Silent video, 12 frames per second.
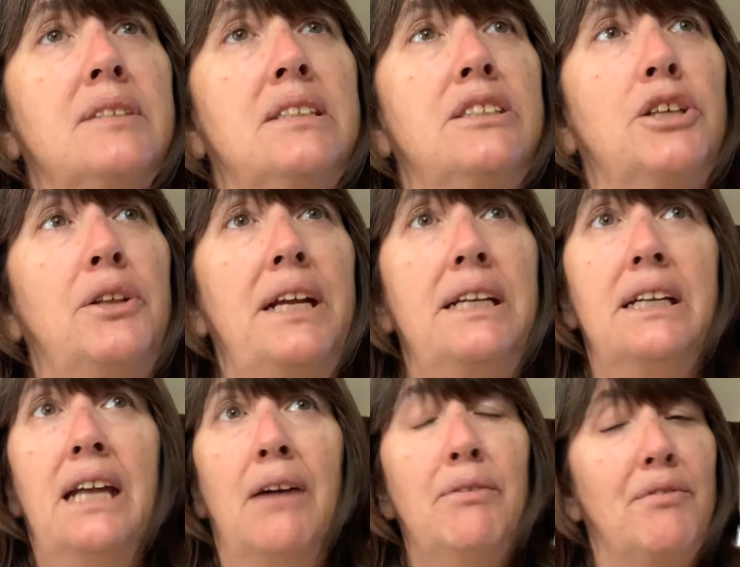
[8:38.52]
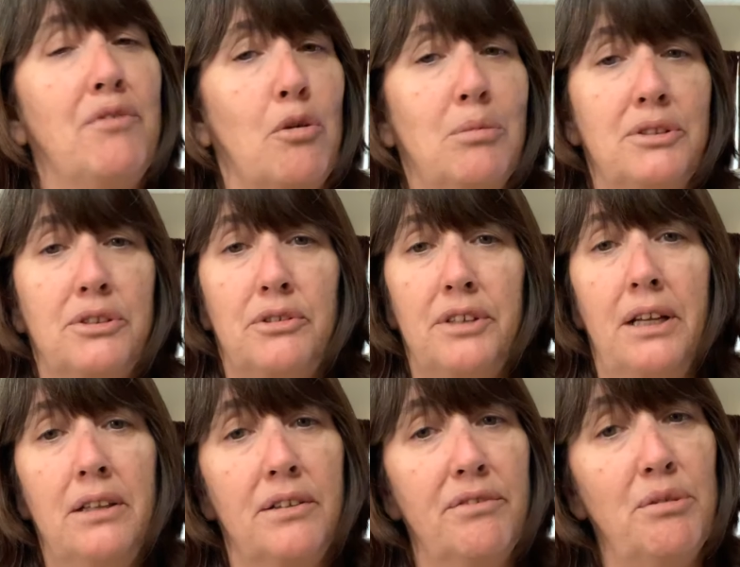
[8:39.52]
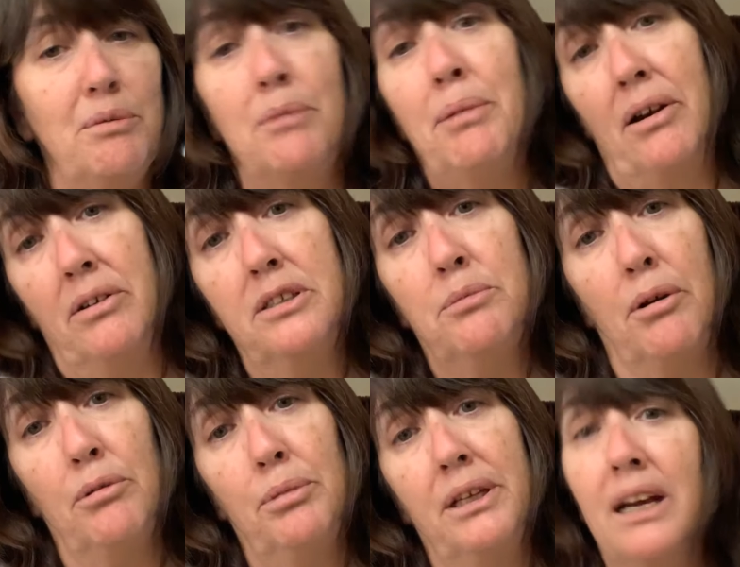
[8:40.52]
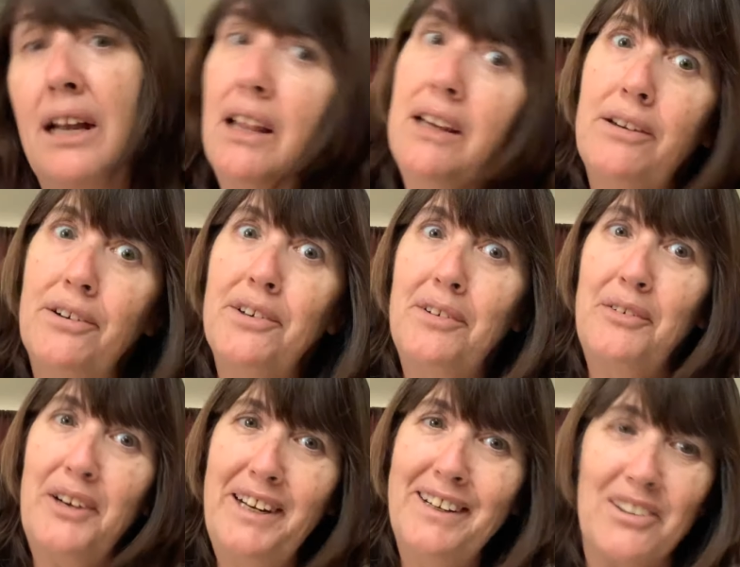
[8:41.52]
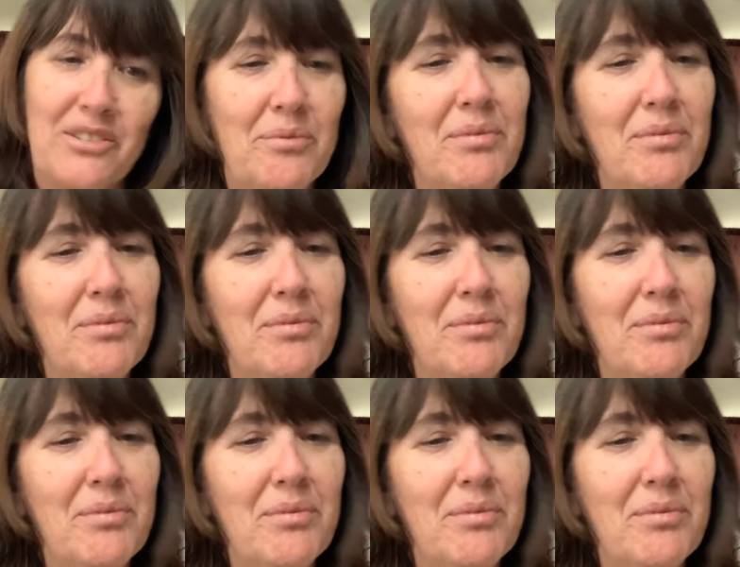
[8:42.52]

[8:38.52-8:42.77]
So they didn't have a formal school. They learned from their parents, probably, kind of like you're doing right now.